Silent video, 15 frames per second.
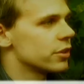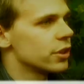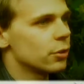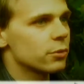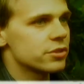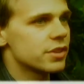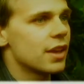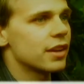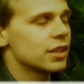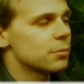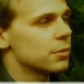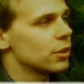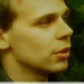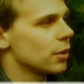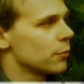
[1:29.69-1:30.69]
here we're standing in
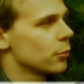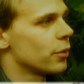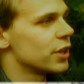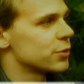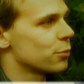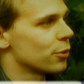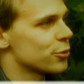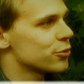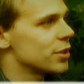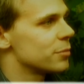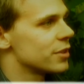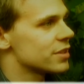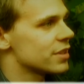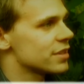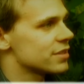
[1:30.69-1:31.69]
the middle of the wastewater
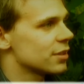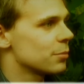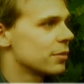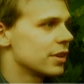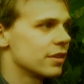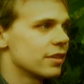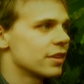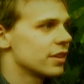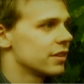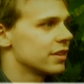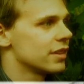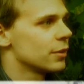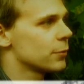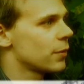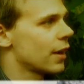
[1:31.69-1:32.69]
treatment system in
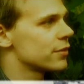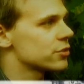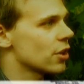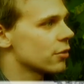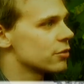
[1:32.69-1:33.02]
a five-star